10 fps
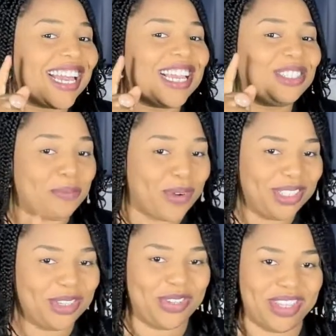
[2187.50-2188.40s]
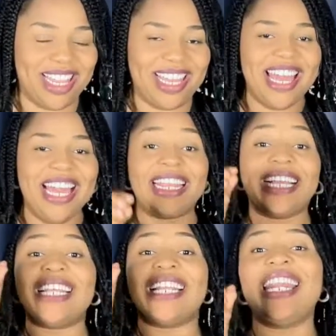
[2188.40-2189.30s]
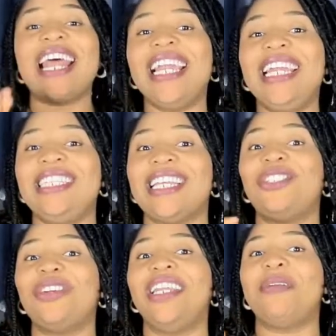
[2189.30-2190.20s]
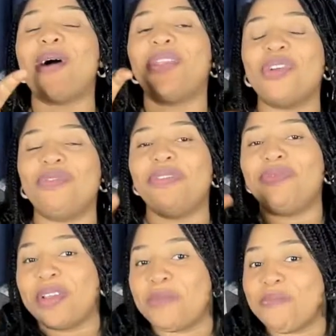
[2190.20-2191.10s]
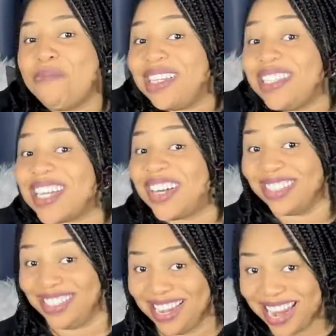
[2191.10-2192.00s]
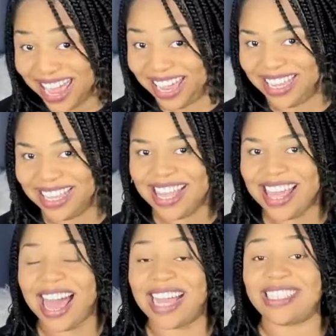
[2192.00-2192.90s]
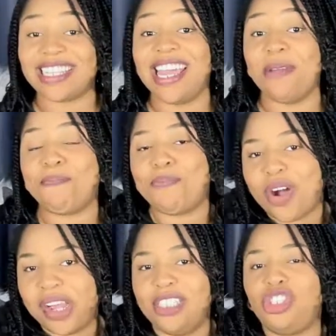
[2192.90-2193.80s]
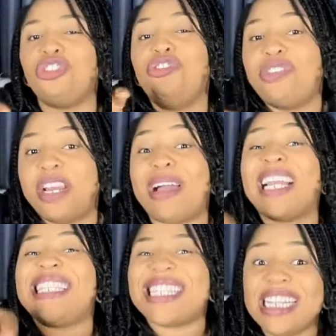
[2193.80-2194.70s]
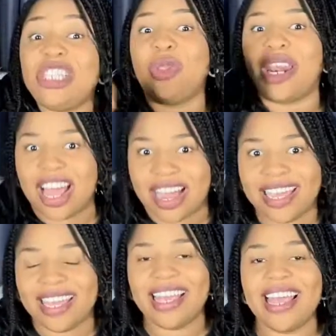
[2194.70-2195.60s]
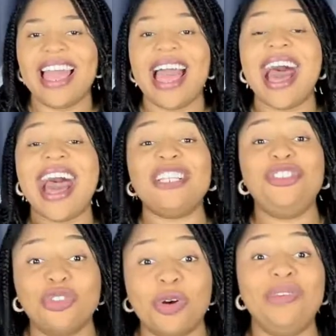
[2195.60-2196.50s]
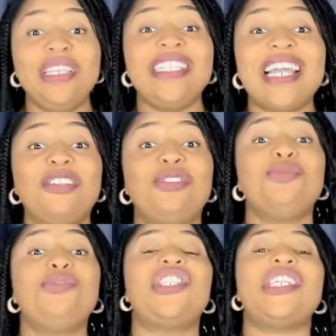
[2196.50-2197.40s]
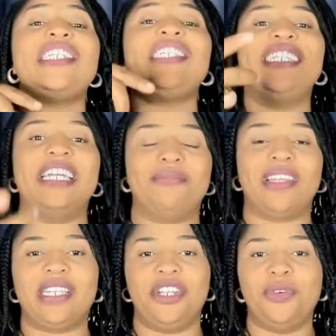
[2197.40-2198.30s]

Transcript: surprise you today that the lying is actually part of developmental delay? At a point, children might tend to lie. Our job is now to teach them that,